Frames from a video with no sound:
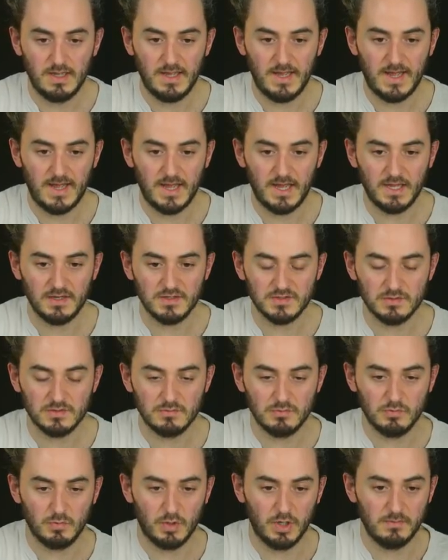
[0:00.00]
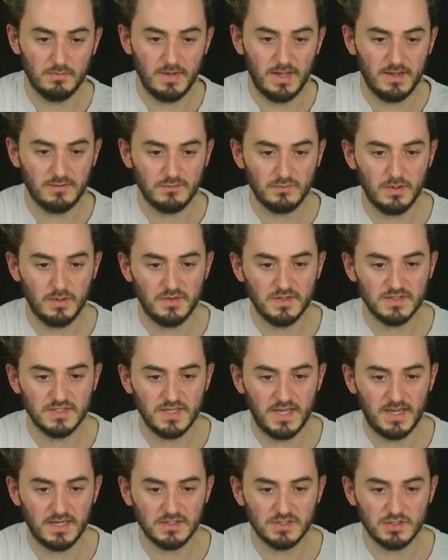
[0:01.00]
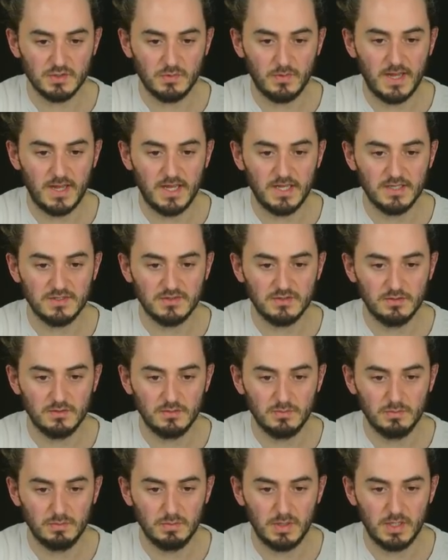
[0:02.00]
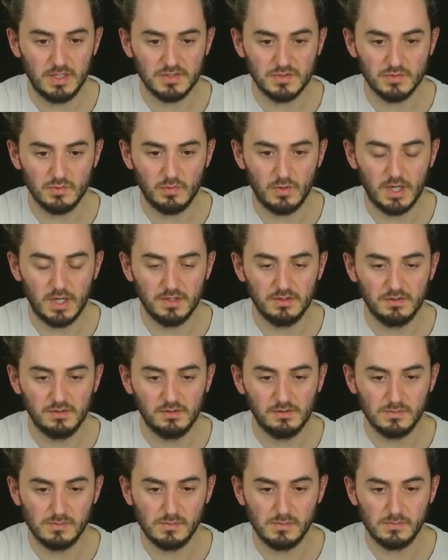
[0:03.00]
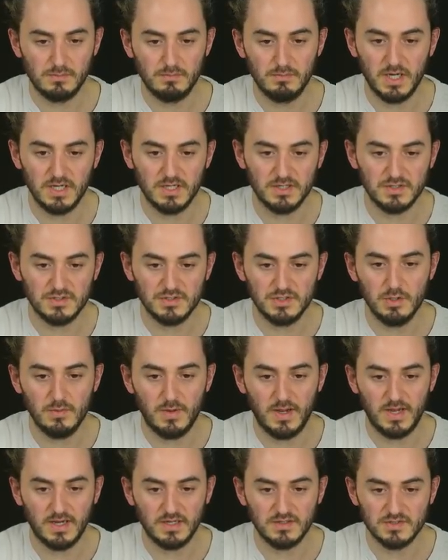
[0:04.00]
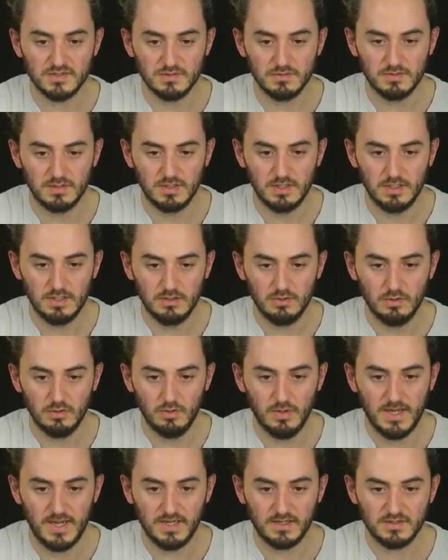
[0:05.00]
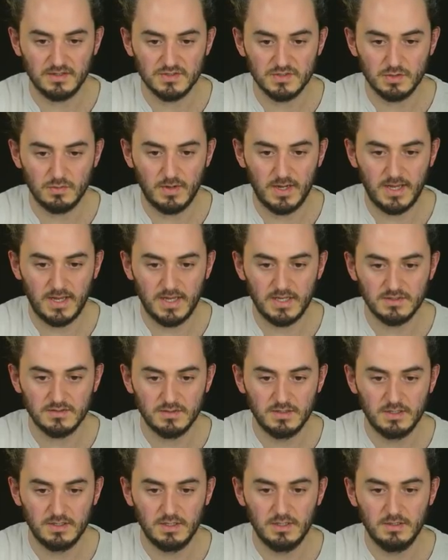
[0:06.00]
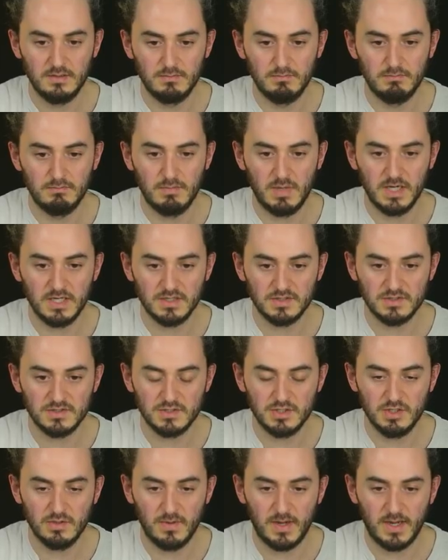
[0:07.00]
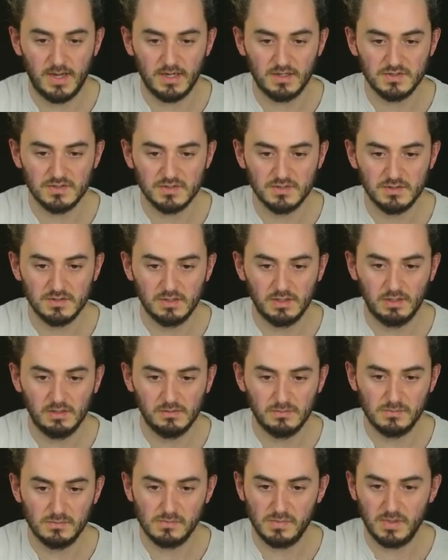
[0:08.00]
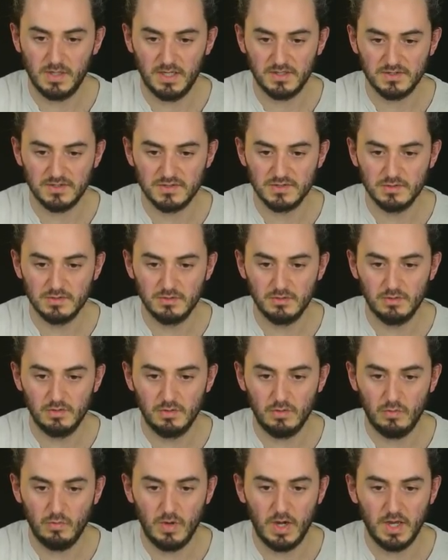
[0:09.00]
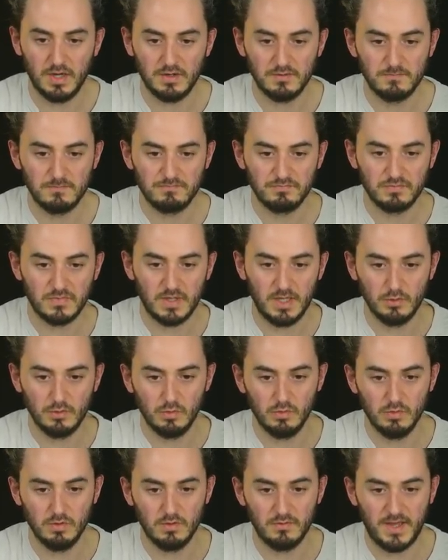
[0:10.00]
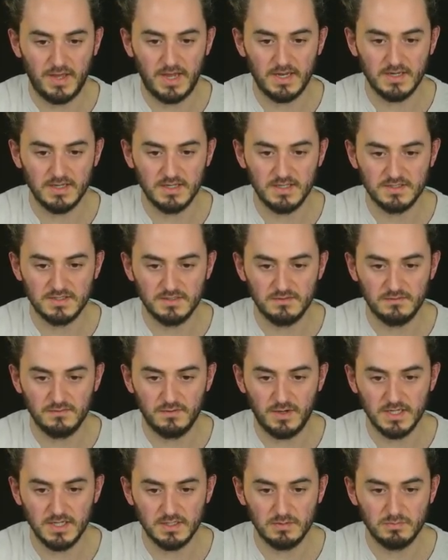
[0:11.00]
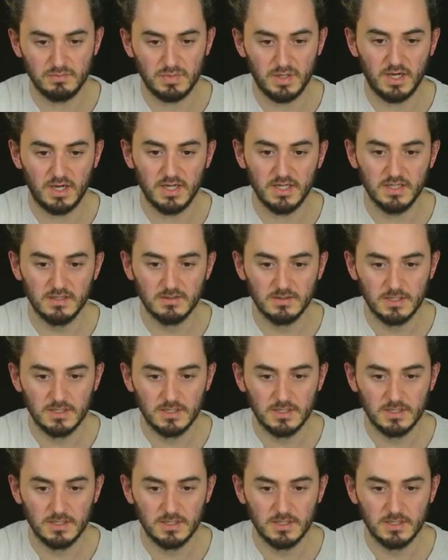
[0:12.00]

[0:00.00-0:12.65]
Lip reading: and what I'm left with is x squared plus 1 minus 2x, or x squared minus 2x plus 1. And all of that is divided by